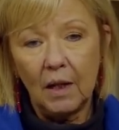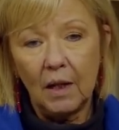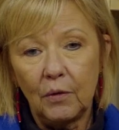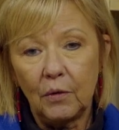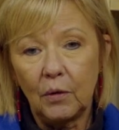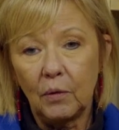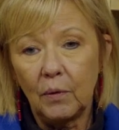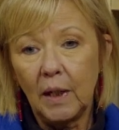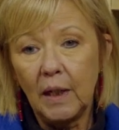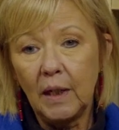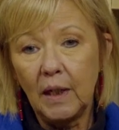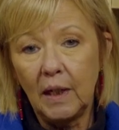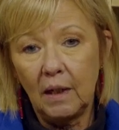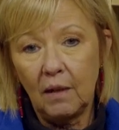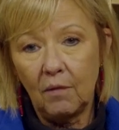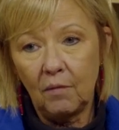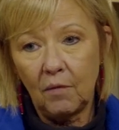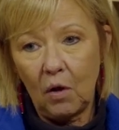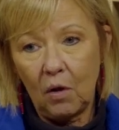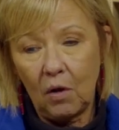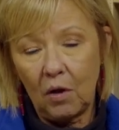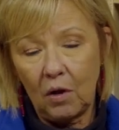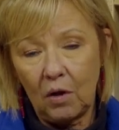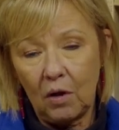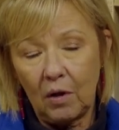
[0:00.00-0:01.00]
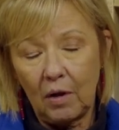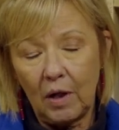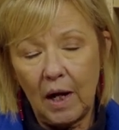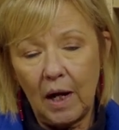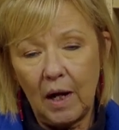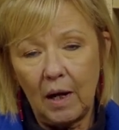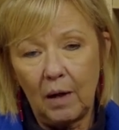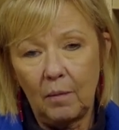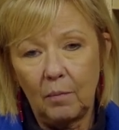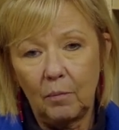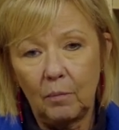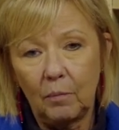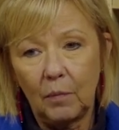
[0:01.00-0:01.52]
through any of
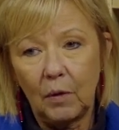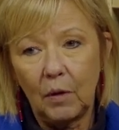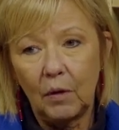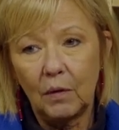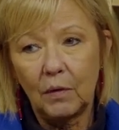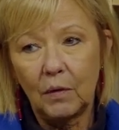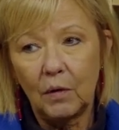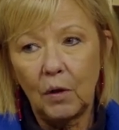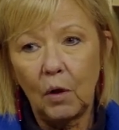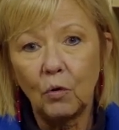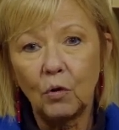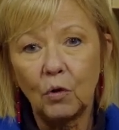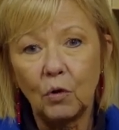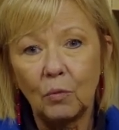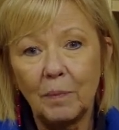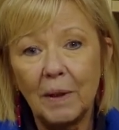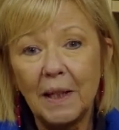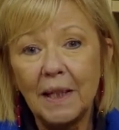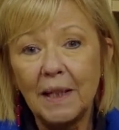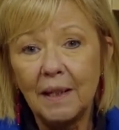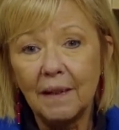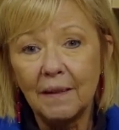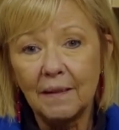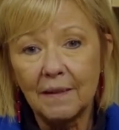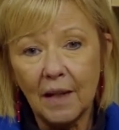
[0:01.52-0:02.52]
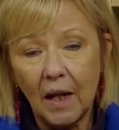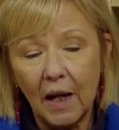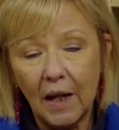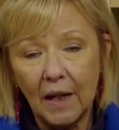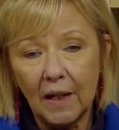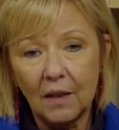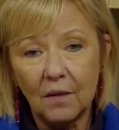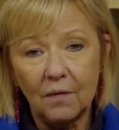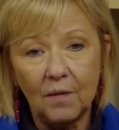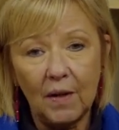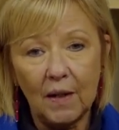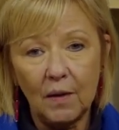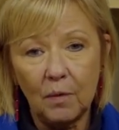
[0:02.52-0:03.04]
our social media
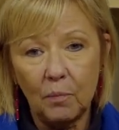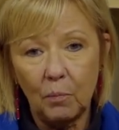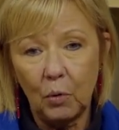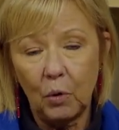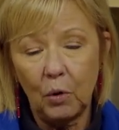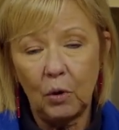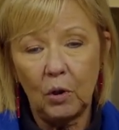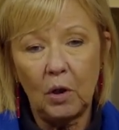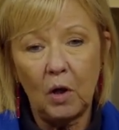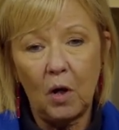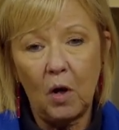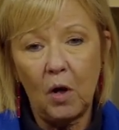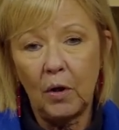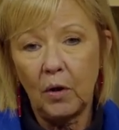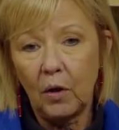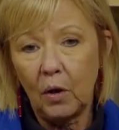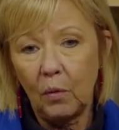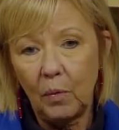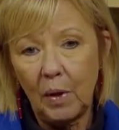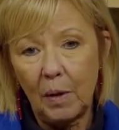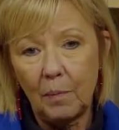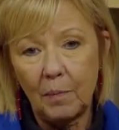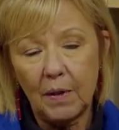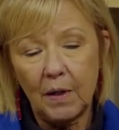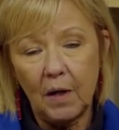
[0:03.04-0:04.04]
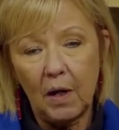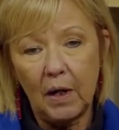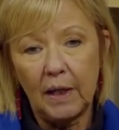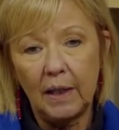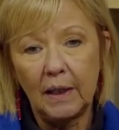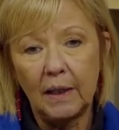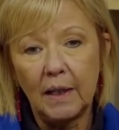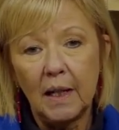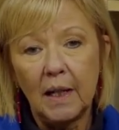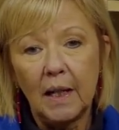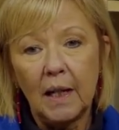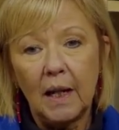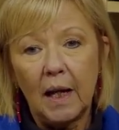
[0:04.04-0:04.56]
sites, Facebook, on our website.